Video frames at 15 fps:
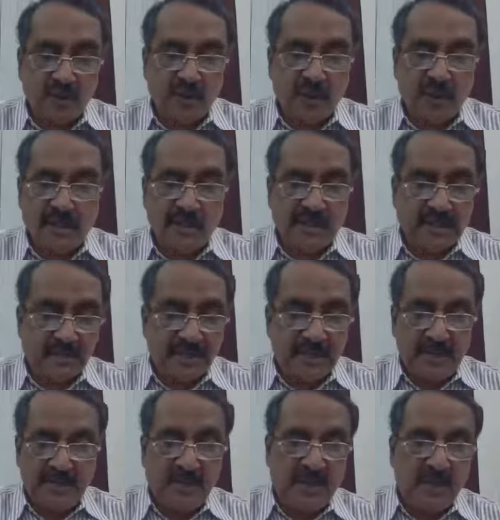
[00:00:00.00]
Rural,
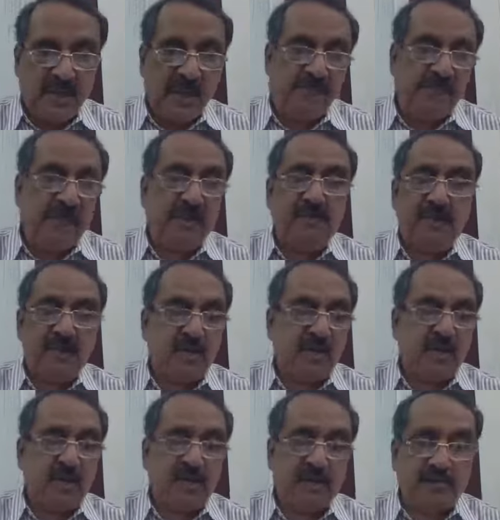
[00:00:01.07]
semi-urban, urban,
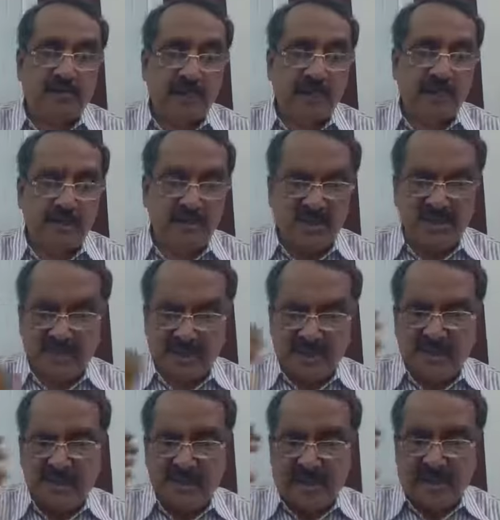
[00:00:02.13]
metropolitan branches.
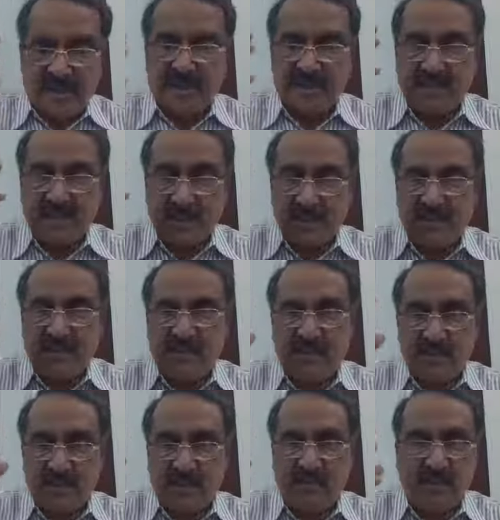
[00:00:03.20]
It is the bank's
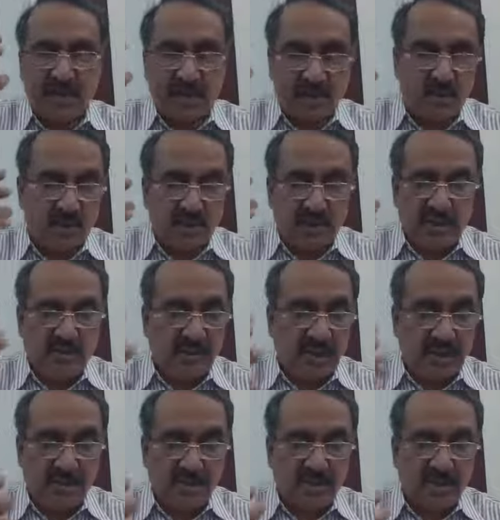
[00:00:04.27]
decision to cover those
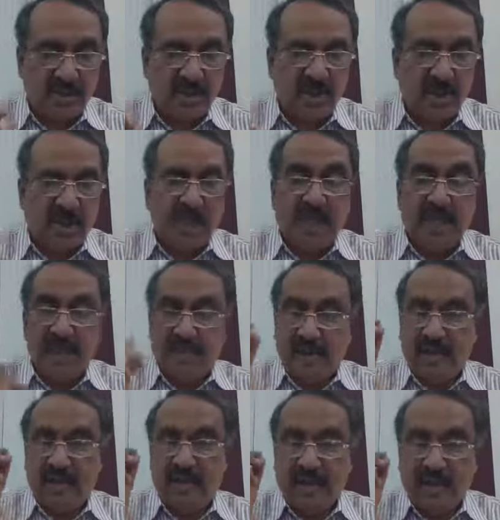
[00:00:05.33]
branches.
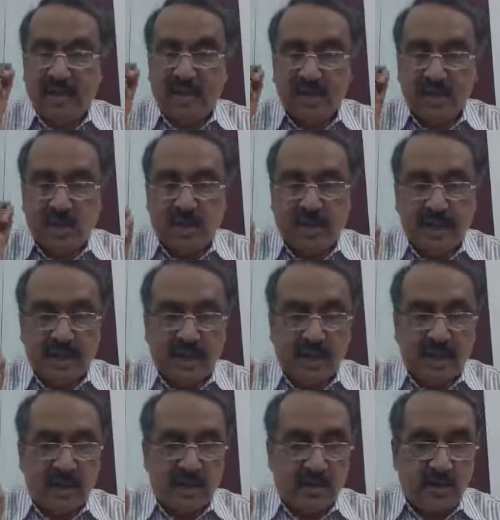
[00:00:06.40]
Even there is no
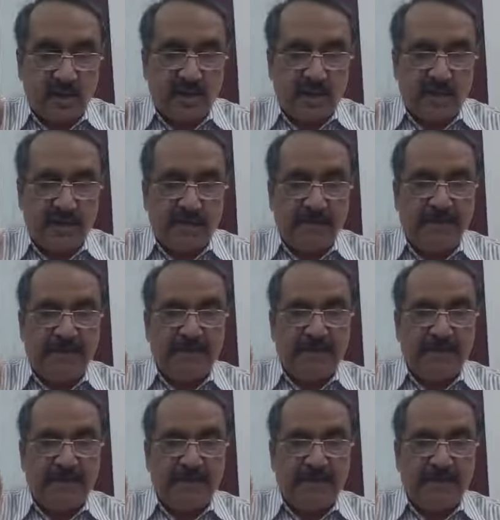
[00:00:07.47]
concurrent audit,